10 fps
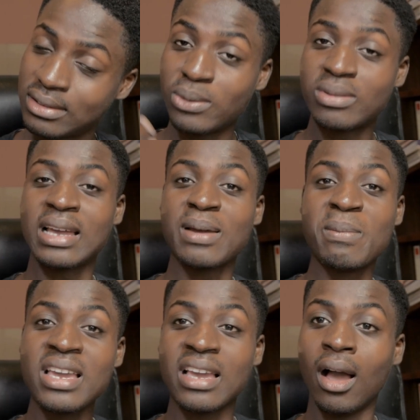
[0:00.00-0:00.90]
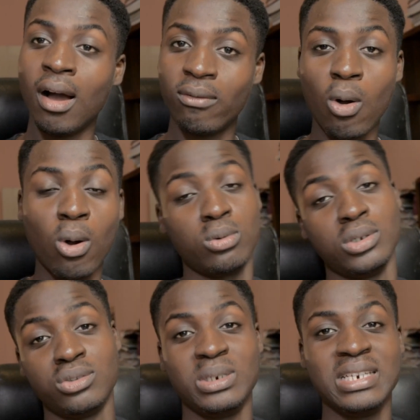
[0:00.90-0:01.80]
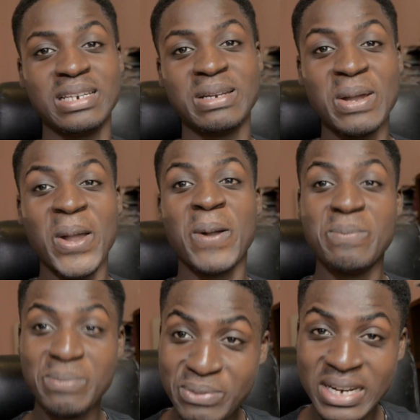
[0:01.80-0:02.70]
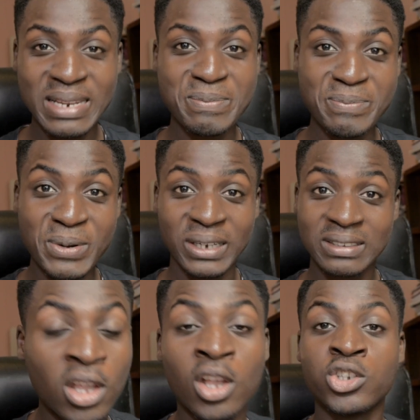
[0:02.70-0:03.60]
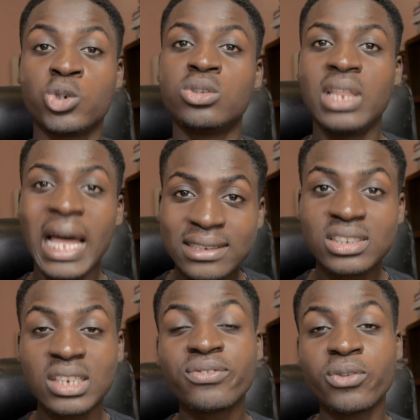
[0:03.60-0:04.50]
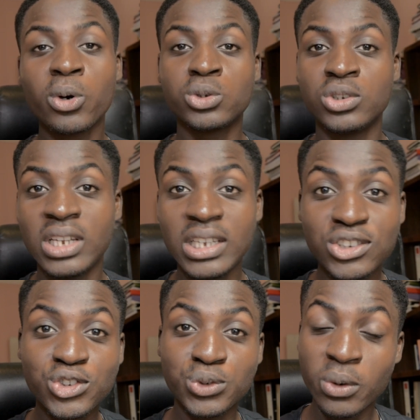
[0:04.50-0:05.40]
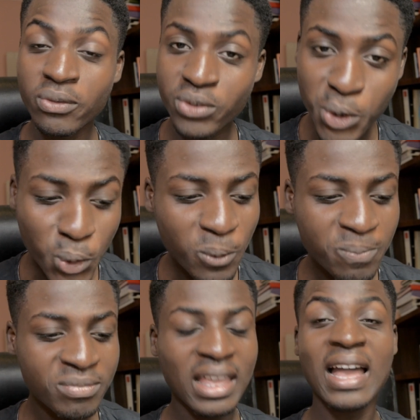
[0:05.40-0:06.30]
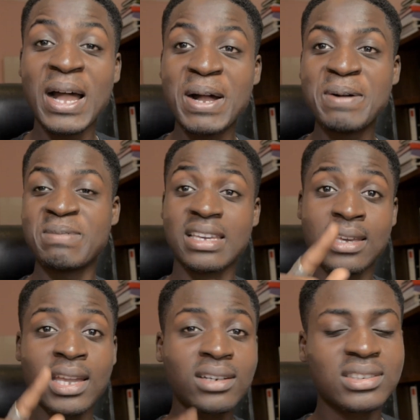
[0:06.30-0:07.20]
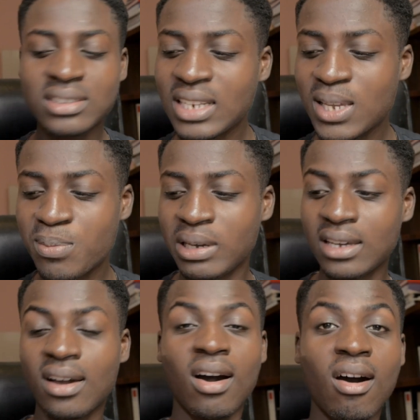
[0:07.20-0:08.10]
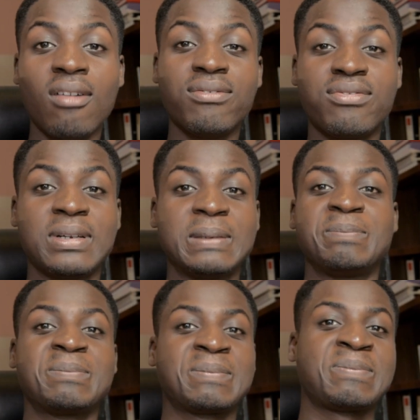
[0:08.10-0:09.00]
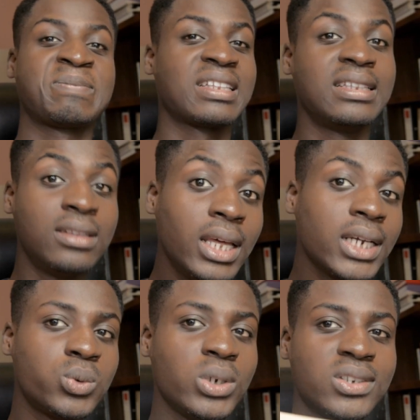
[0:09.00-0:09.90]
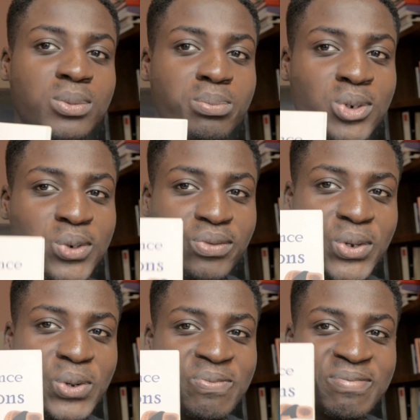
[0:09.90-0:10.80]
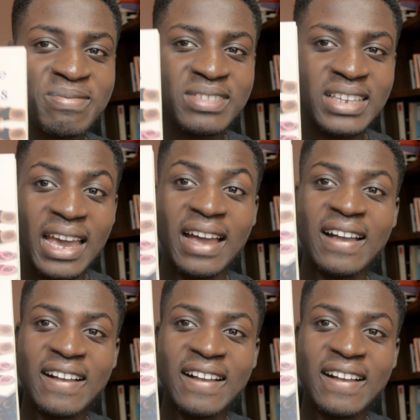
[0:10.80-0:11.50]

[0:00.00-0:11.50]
So thank me for always reading brilliant books. So that's it for today's review. Here's a sneak peek of next week's book review. Yeah.